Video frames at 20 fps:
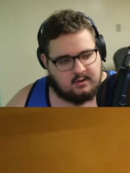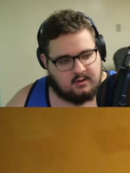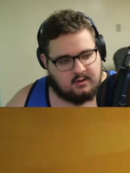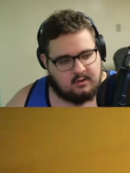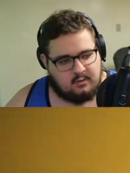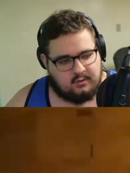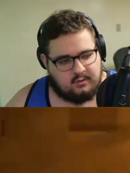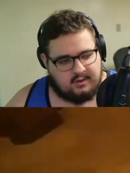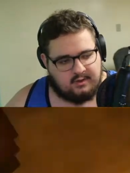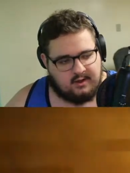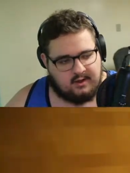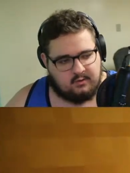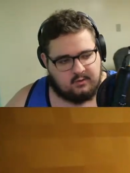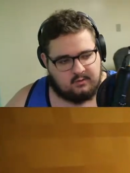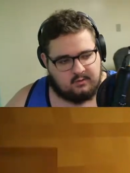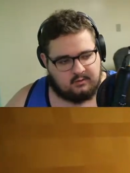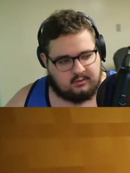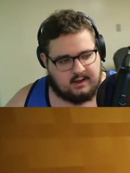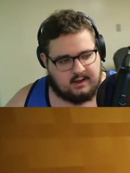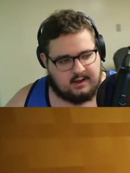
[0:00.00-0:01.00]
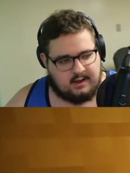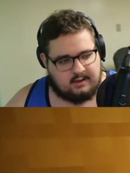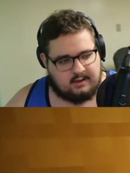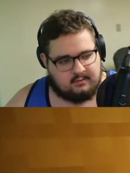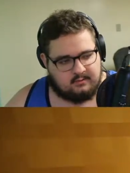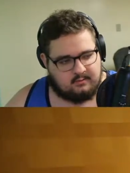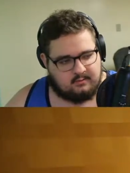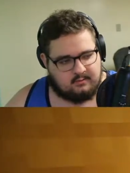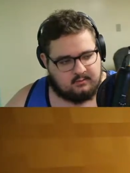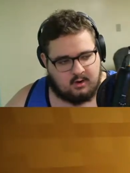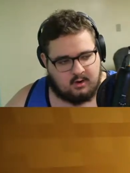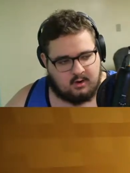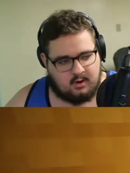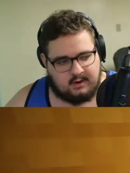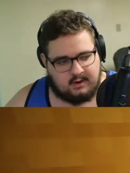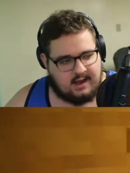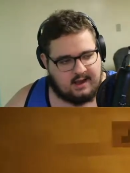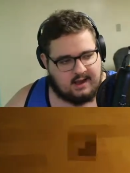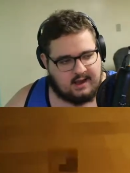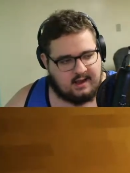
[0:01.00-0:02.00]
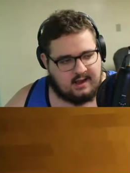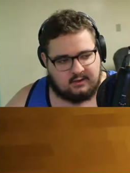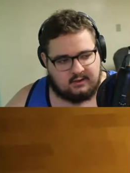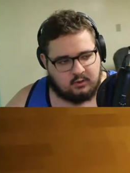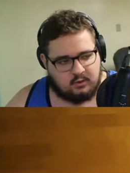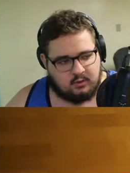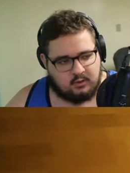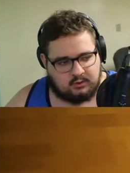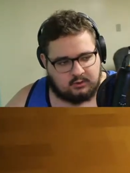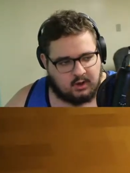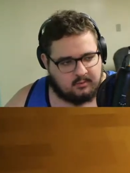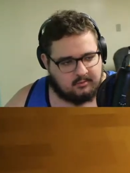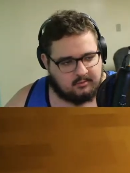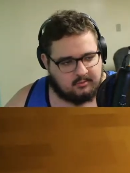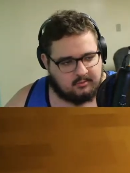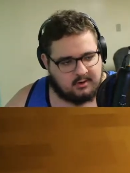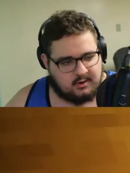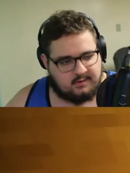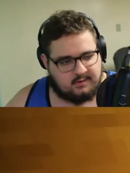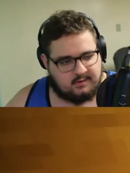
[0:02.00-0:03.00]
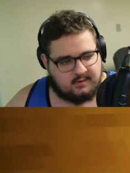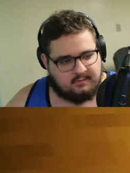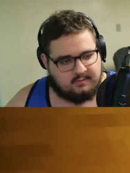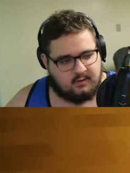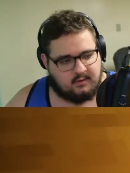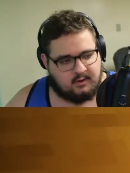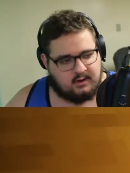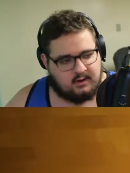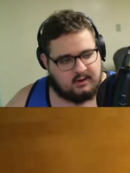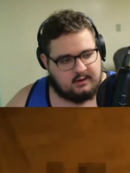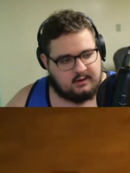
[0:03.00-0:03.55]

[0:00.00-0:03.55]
without like already having gold armor and stuff on,